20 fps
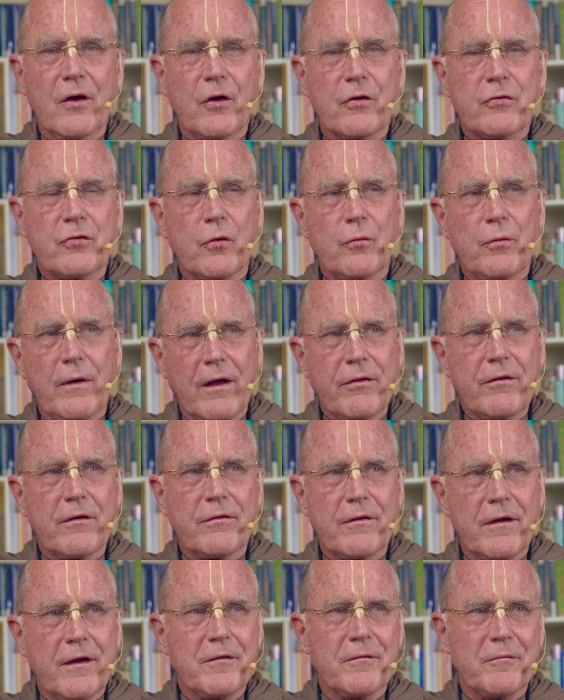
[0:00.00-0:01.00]
So rather
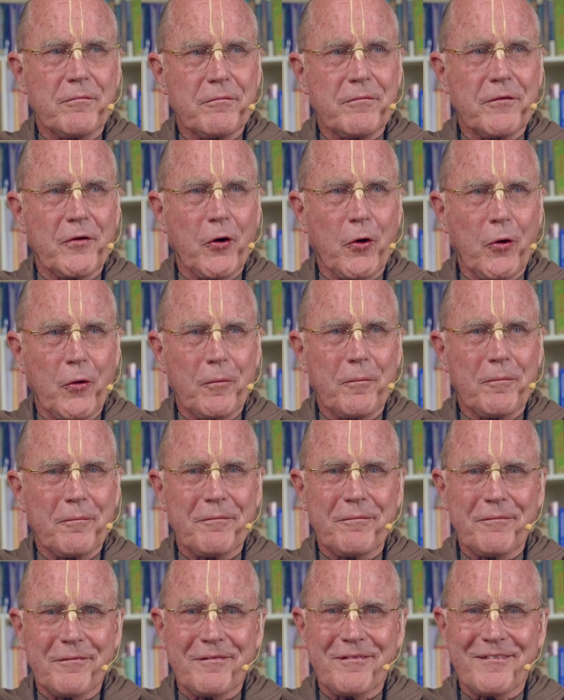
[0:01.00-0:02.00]
than,
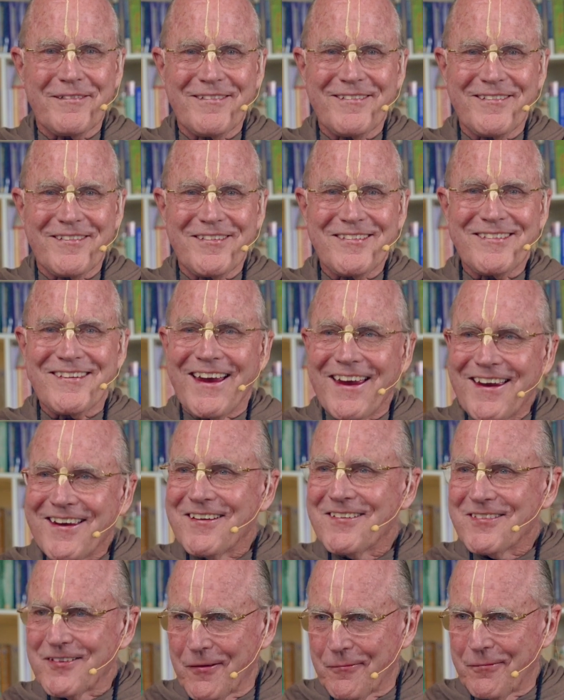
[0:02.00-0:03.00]

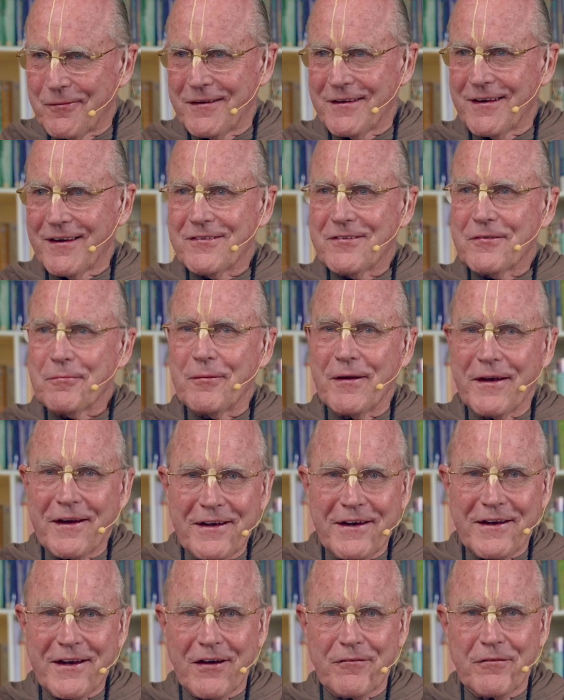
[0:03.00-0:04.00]
saying something,
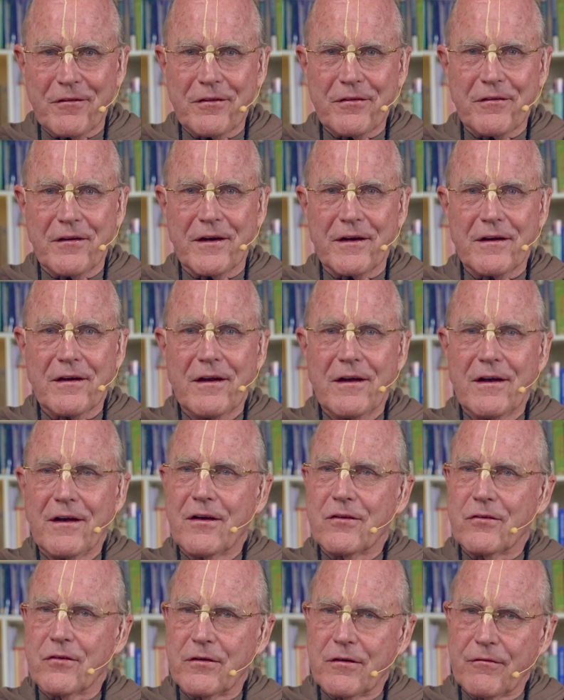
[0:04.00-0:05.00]
explaining everything
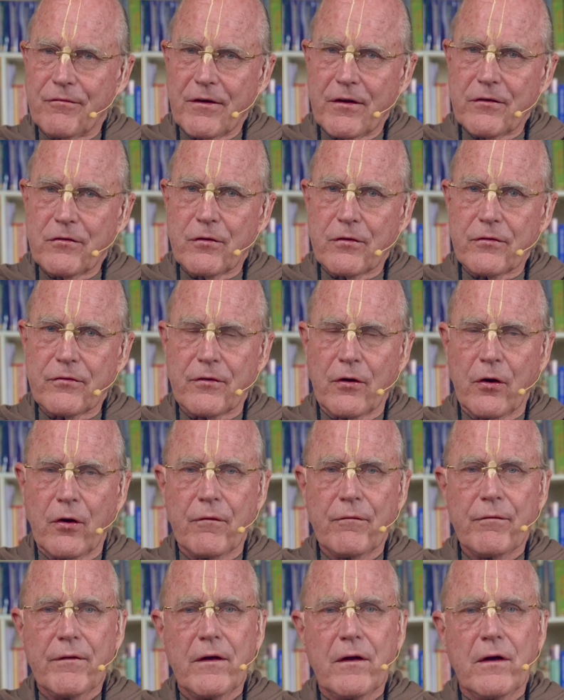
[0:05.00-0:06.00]
to defend
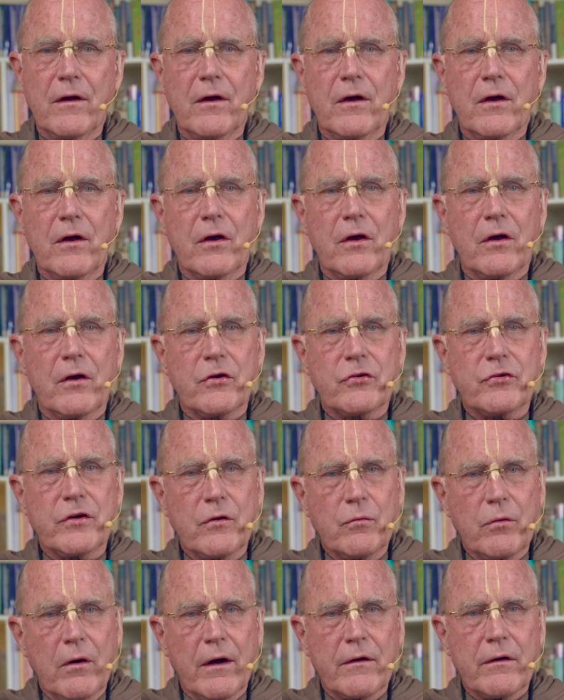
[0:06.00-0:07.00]
herself,
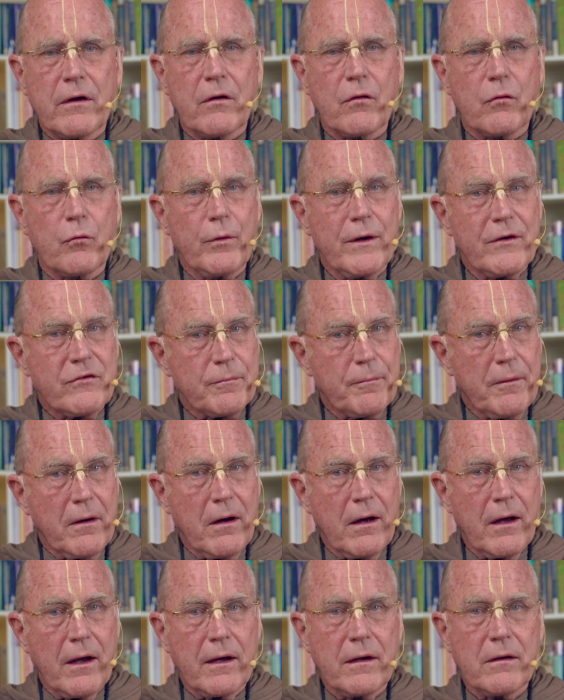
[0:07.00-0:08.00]
Sri Radha reached
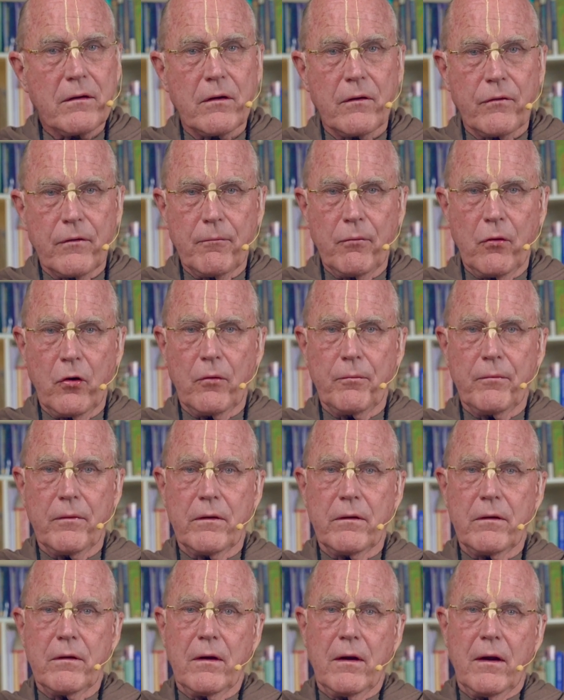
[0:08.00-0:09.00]
behind the
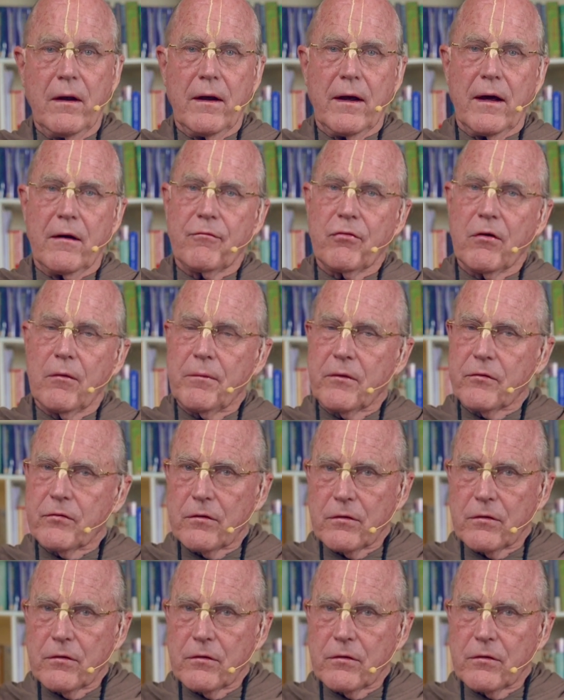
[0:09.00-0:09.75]
boatman and from his